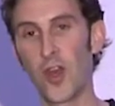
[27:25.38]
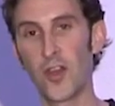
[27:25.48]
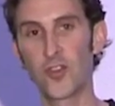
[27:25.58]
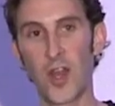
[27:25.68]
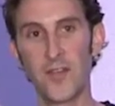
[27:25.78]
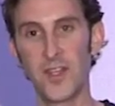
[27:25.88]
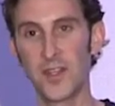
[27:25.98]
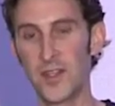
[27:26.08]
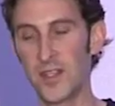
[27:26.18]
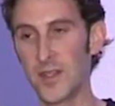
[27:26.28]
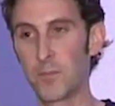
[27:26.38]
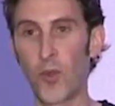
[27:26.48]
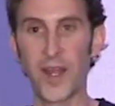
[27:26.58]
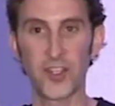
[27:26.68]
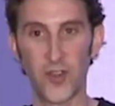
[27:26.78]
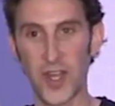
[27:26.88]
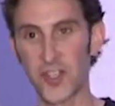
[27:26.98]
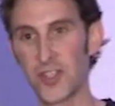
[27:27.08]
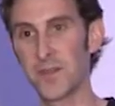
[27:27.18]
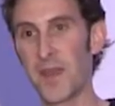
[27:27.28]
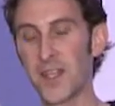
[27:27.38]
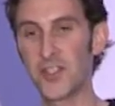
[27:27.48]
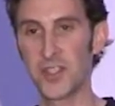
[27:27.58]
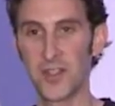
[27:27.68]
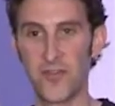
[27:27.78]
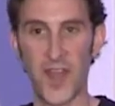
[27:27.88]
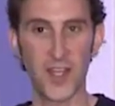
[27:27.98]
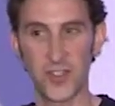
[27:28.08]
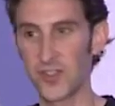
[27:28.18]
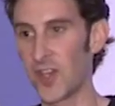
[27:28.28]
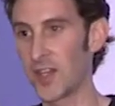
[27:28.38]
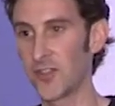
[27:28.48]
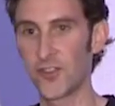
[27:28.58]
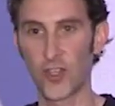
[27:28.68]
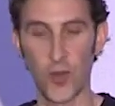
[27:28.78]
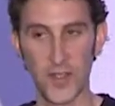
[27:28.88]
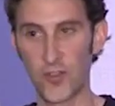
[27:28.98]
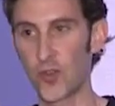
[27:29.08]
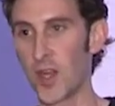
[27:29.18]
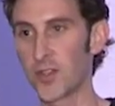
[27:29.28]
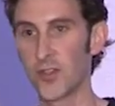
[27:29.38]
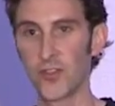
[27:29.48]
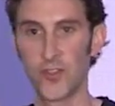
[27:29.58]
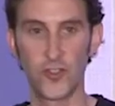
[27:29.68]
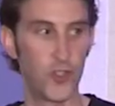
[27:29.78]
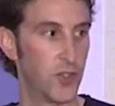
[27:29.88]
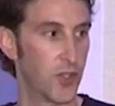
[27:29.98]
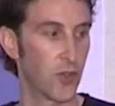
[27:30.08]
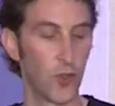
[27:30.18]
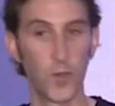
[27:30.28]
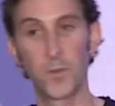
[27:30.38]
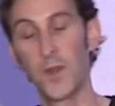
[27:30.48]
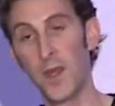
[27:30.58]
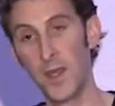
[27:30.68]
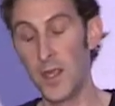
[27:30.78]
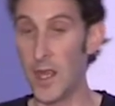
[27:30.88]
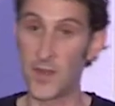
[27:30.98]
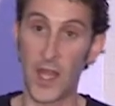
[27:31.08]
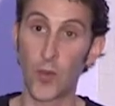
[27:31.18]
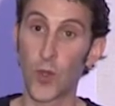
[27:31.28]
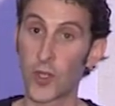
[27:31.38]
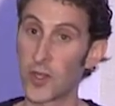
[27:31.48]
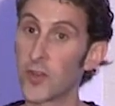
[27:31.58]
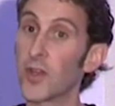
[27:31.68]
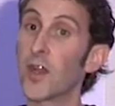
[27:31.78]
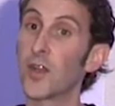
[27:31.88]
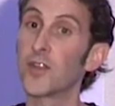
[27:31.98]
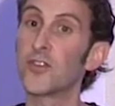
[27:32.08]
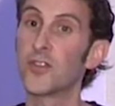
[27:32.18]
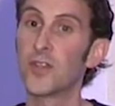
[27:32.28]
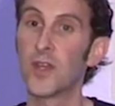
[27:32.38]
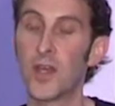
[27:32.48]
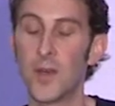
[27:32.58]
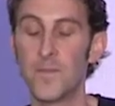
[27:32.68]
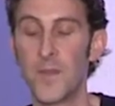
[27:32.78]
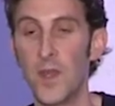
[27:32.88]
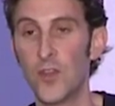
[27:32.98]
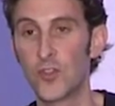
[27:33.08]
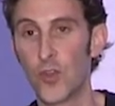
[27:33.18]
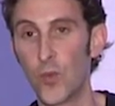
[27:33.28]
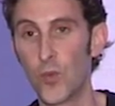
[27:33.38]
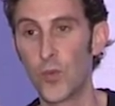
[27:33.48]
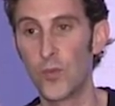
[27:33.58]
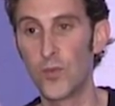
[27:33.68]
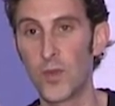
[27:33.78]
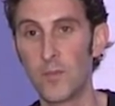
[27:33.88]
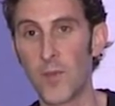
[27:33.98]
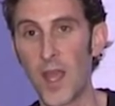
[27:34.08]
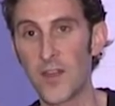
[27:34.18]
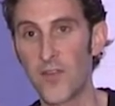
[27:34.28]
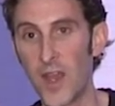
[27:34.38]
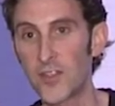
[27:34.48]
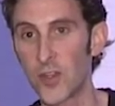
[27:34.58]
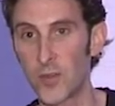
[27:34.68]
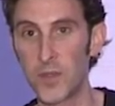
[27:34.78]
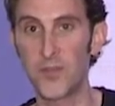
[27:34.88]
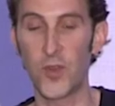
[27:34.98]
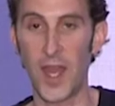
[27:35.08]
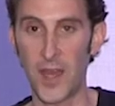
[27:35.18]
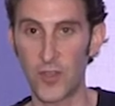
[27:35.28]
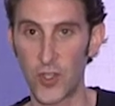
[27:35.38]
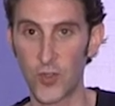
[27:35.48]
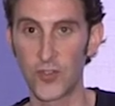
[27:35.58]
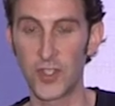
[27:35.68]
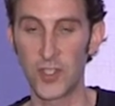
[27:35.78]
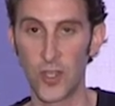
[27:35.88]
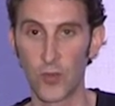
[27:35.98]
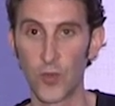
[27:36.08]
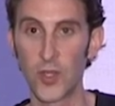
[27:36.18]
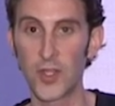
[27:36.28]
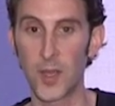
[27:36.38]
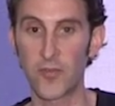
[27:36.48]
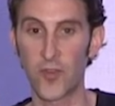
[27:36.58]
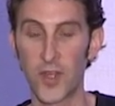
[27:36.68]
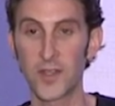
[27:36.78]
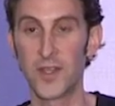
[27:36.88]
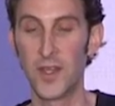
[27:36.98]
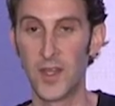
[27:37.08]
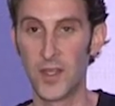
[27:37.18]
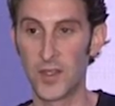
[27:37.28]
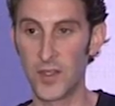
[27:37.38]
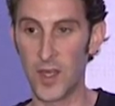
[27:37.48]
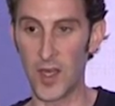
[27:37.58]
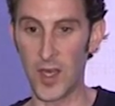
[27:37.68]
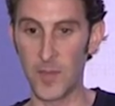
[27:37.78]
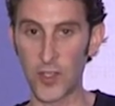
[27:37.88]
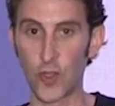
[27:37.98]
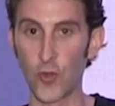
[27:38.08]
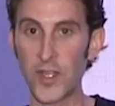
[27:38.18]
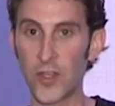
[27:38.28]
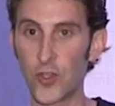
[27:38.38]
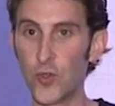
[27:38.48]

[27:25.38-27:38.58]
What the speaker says: driving the brand direction, managing the fashion designers, the creative directors, the studio group, and then I work on other areas. So my advice on it would be if you have a co-CEO, really upfront, agree on